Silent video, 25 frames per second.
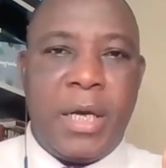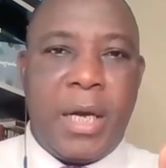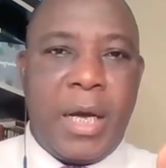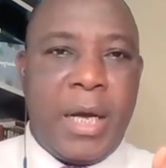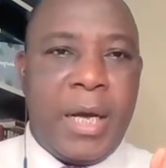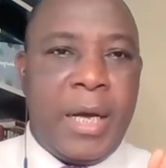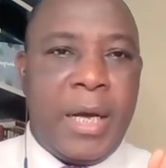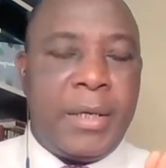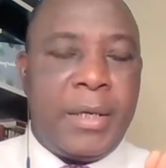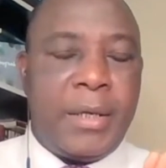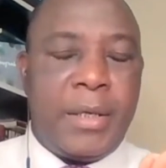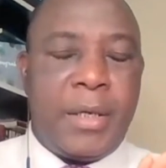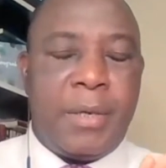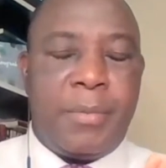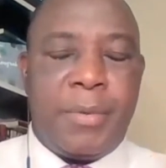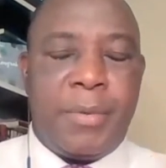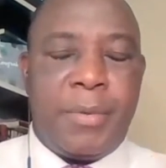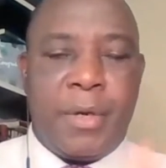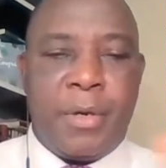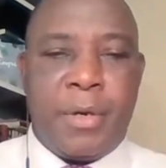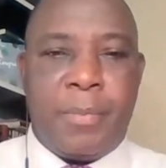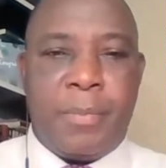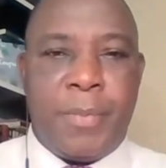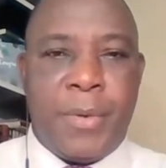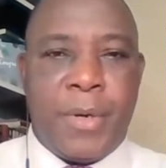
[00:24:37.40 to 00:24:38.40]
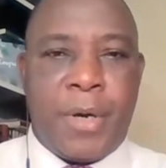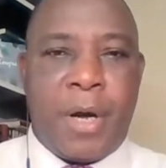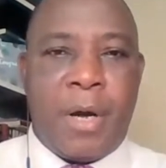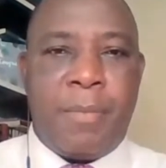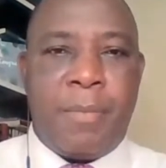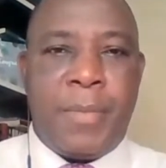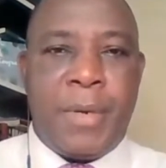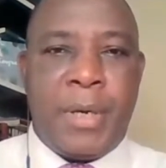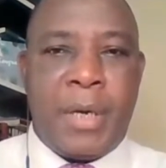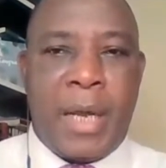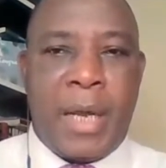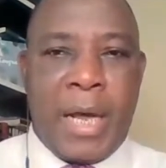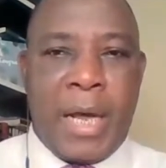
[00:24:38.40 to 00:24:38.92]
and they
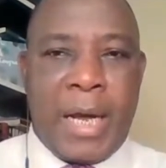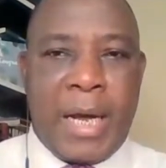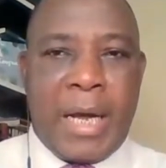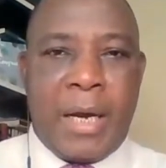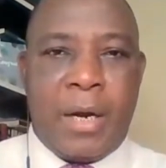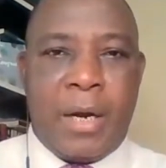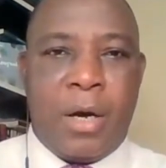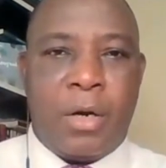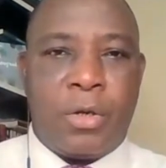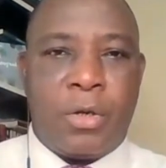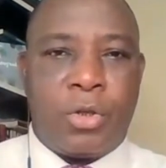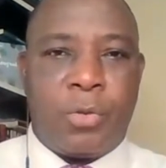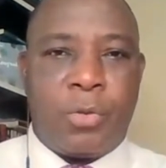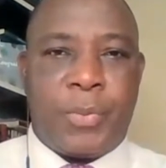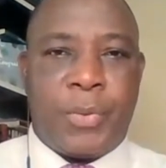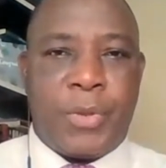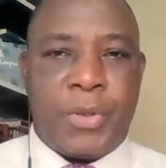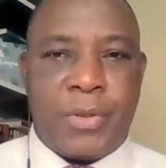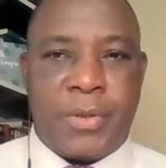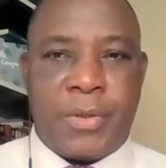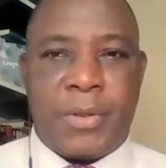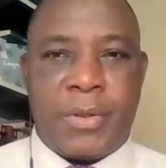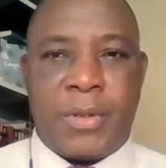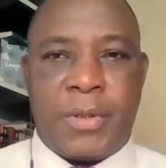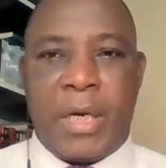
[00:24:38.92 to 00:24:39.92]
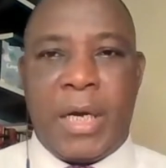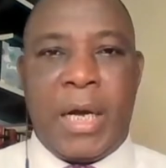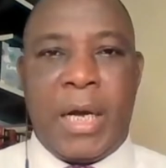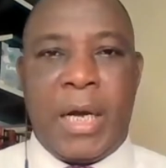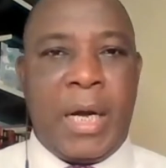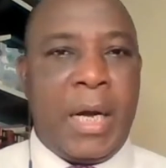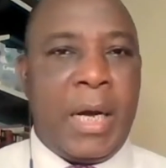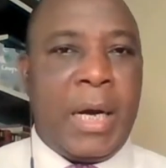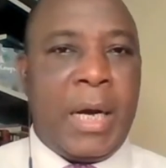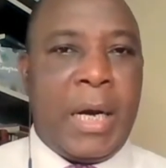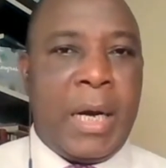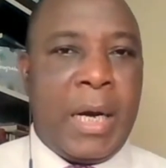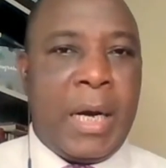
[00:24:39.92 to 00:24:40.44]
becoming like an octopus,
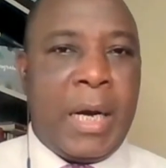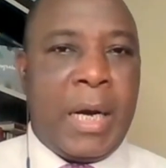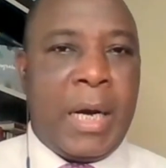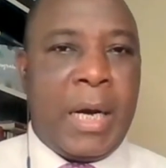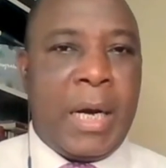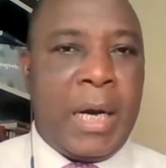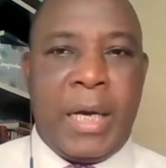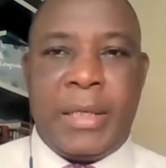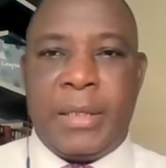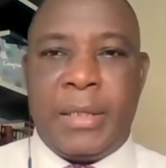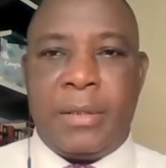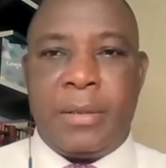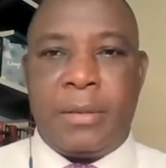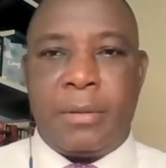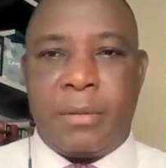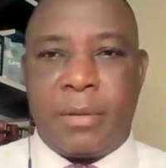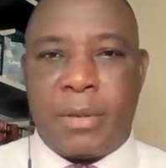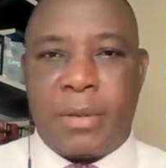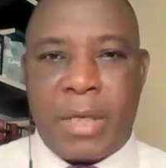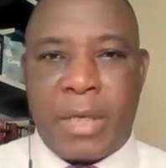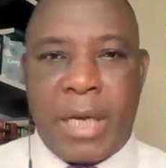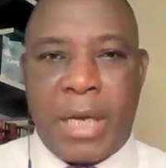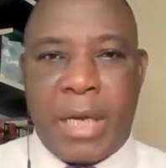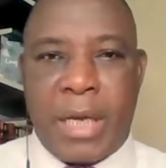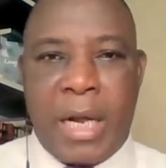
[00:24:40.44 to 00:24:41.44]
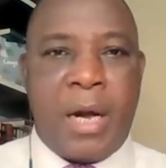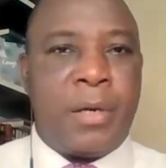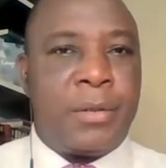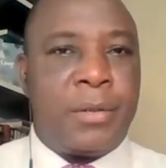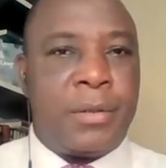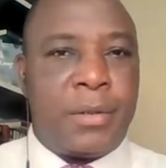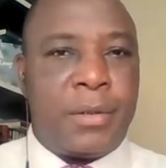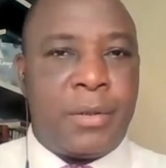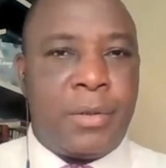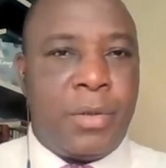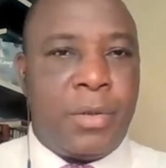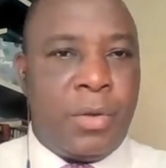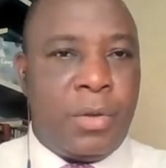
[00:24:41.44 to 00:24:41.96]
heading
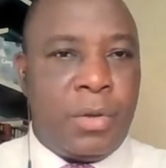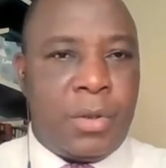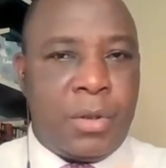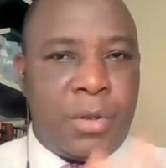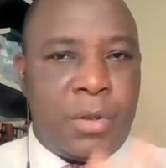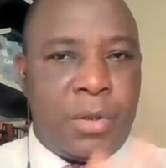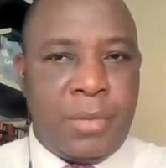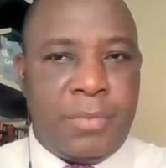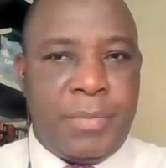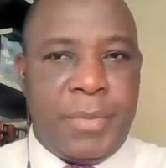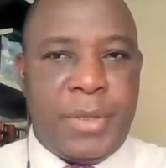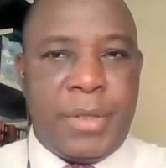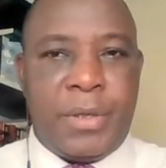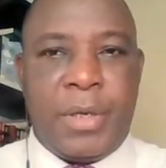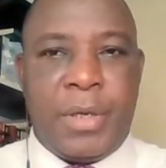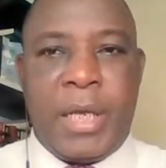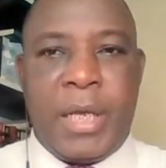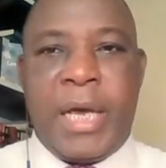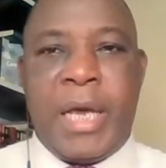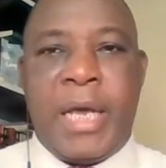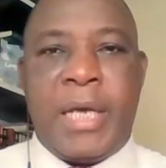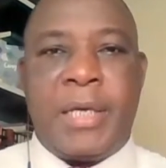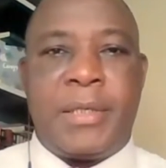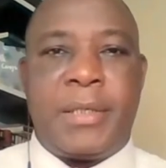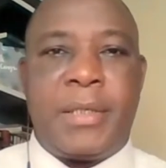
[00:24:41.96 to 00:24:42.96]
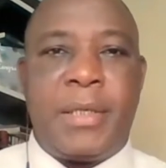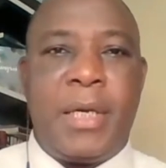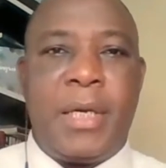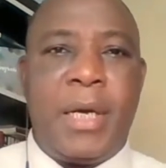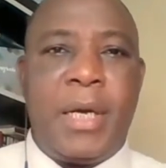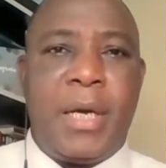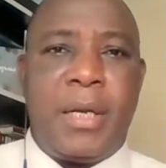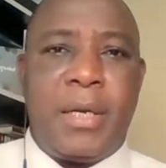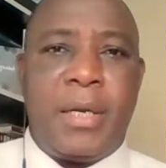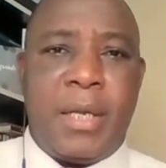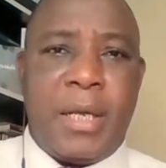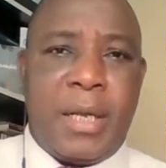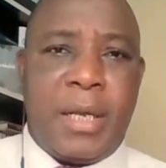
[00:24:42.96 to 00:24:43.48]
south, go to the Middle East,
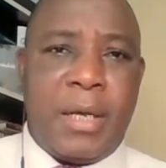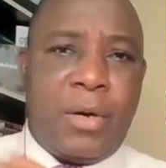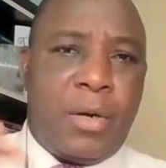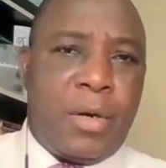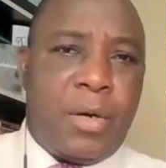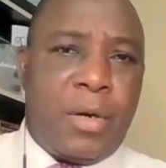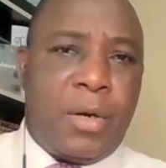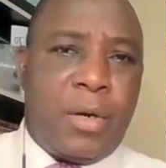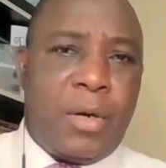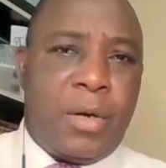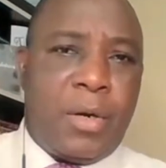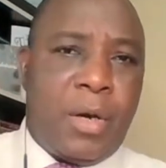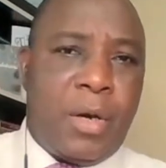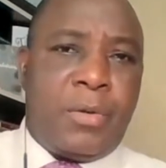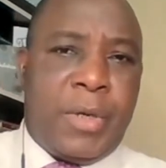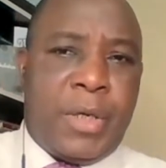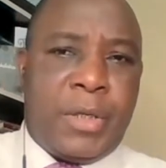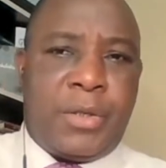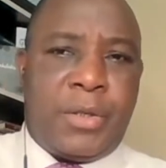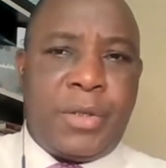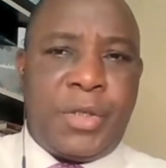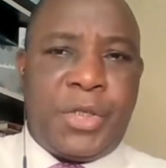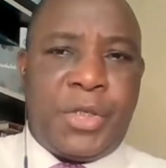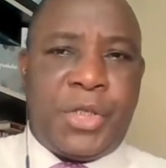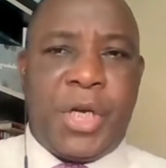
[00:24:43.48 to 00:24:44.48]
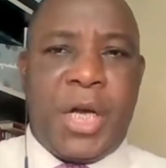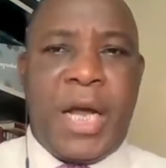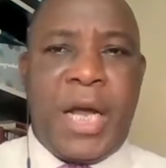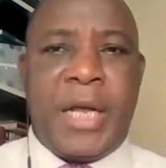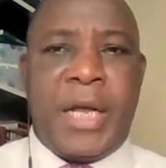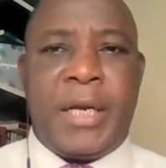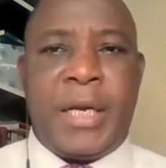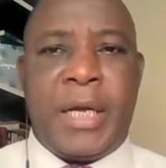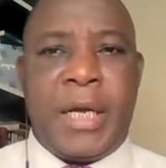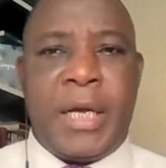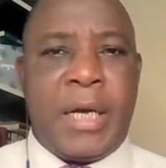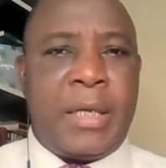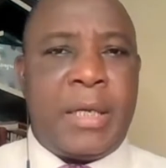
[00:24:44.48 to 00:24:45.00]
then they're going all the way to
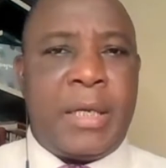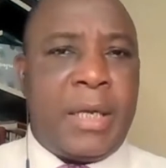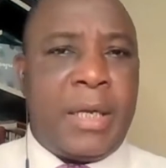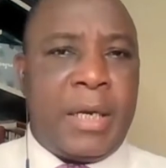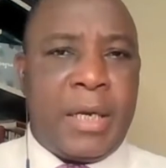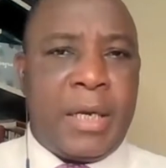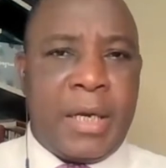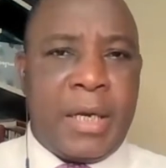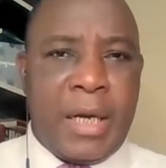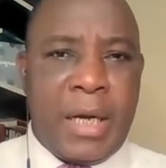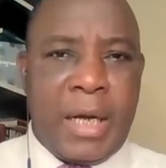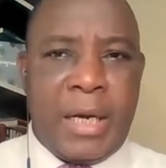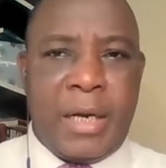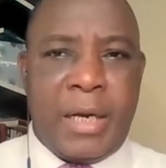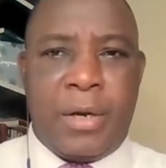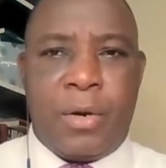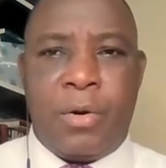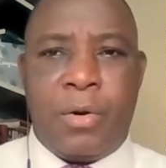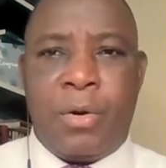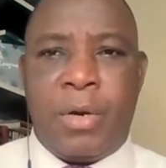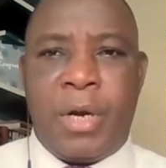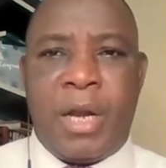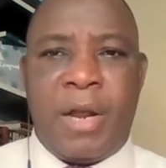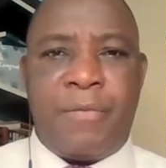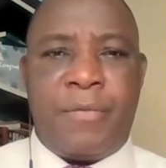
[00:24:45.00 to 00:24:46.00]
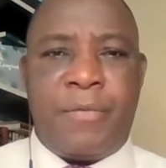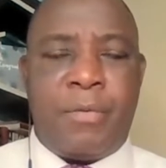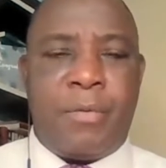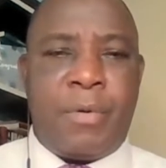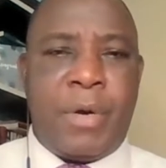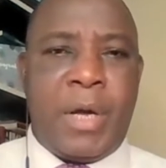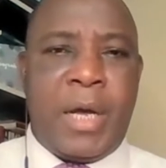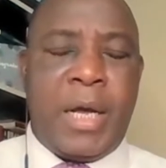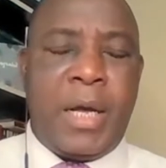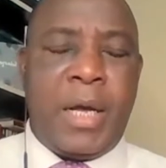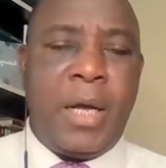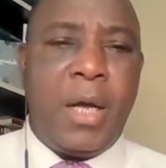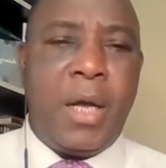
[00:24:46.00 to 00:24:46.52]
China, then they got the whole
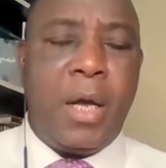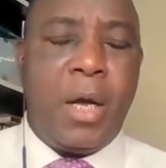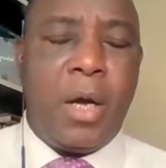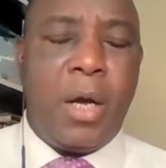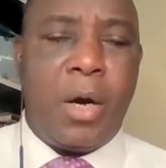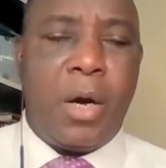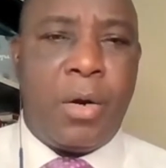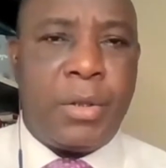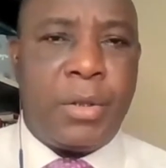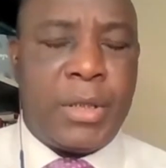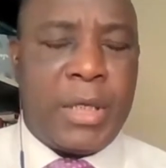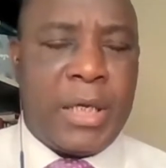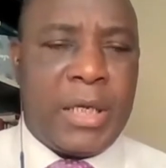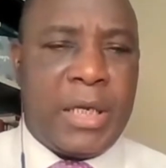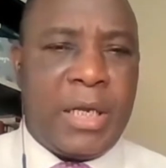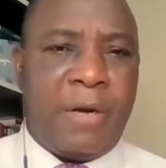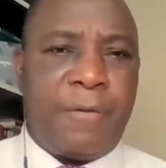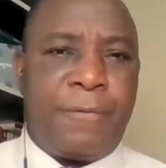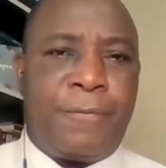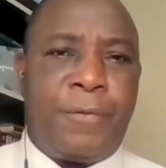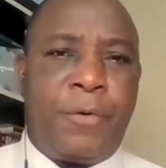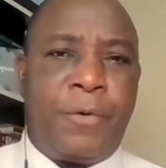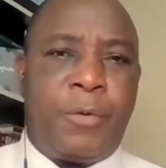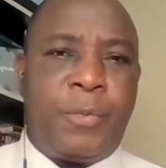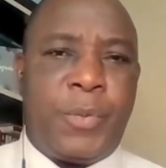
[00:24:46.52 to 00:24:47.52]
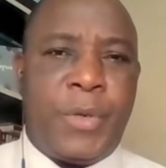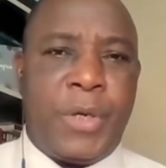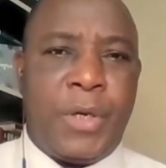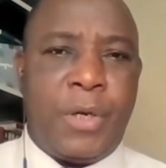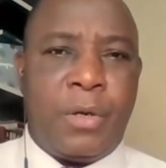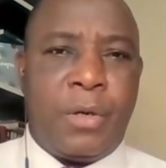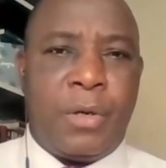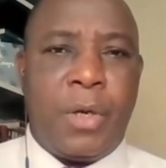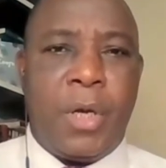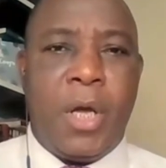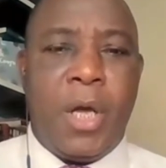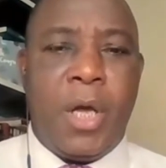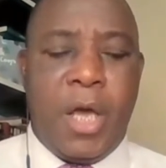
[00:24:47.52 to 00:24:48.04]
everywhere under their footprint.